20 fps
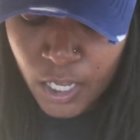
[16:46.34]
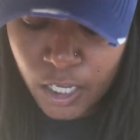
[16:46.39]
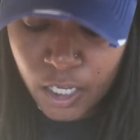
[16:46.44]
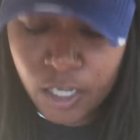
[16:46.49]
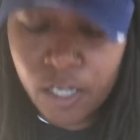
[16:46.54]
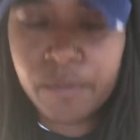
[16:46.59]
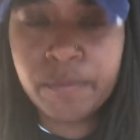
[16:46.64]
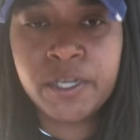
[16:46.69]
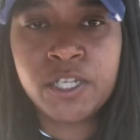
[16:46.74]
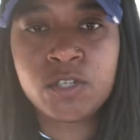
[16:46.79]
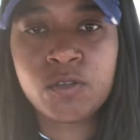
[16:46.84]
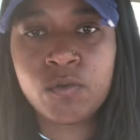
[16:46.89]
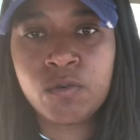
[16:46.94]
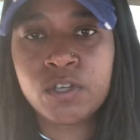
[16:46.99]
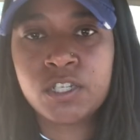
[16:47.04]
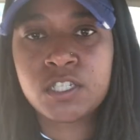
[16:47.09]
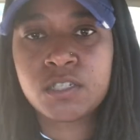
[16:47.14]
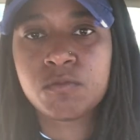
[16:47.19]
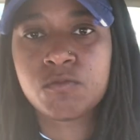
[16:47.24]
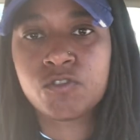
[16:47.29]
Could be
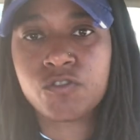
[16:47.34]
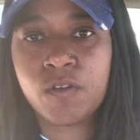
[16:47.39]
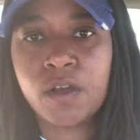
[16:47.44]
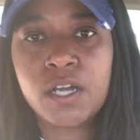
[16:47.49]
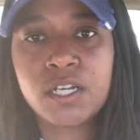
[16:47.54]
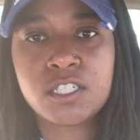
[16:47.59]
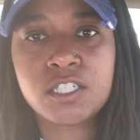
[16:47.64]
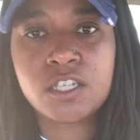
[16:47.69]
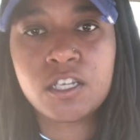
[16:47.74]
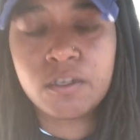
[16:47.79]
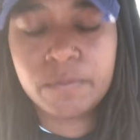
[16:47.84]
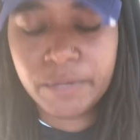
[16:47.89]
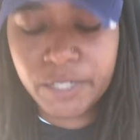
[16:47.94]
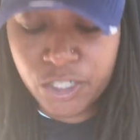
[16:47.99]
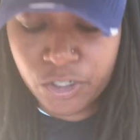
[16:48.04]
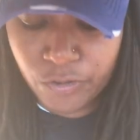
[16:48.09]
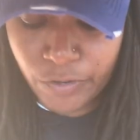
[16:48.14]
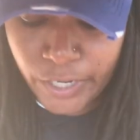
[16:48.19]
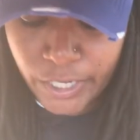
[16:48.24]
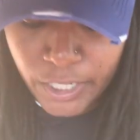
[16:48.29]
doing some drugs, could be
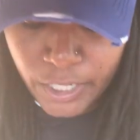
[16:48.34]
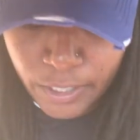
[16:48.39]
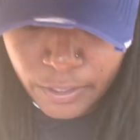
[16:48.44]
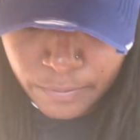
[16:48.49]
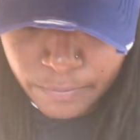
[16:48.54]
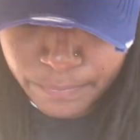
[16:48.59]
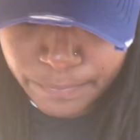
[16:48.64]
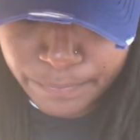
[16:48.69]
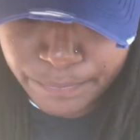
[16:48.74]
drinking.